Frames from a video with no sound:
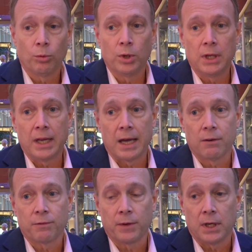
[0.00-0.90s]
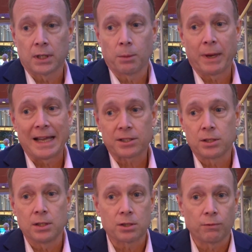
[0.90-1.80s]
we have uh,
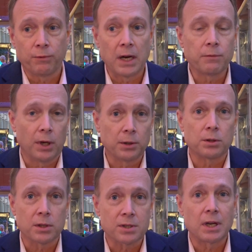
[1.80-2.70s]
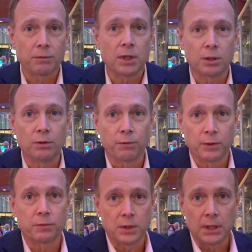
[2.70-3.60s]
capacities of 500 to
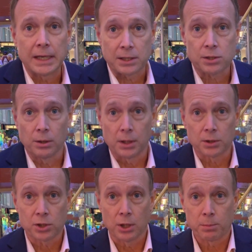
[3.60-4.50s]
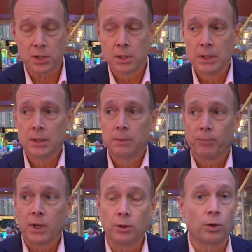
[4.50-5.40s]
750 guests on our ships,
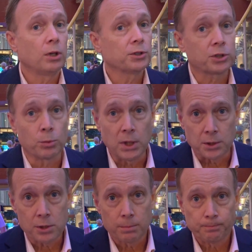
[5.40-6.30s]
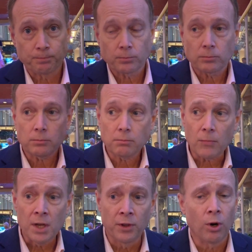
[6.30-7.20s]
and they're all suites.
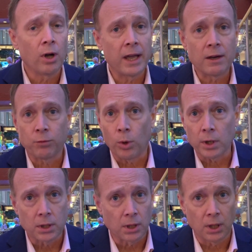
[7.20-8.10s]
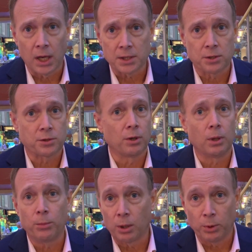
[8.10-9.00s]
They all have walk-in closets, all
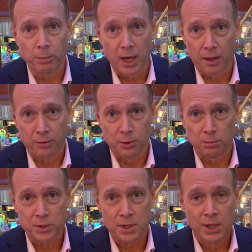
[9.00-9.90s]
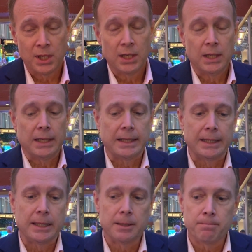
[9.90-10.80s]
marble bathrooms.
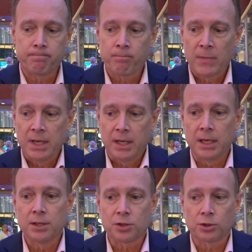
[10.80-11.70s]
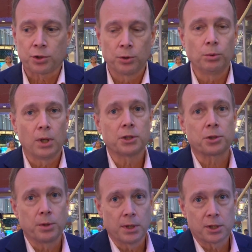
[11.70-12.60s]
Um, it is a true
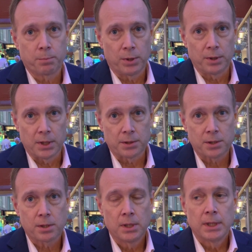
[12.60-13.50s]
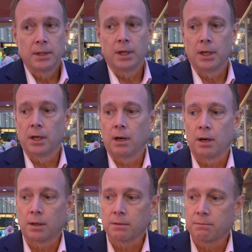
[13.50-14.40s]
luxury experience. Uh,
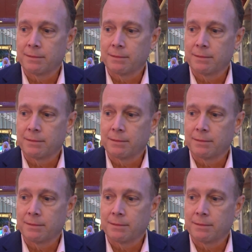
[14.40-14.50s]
our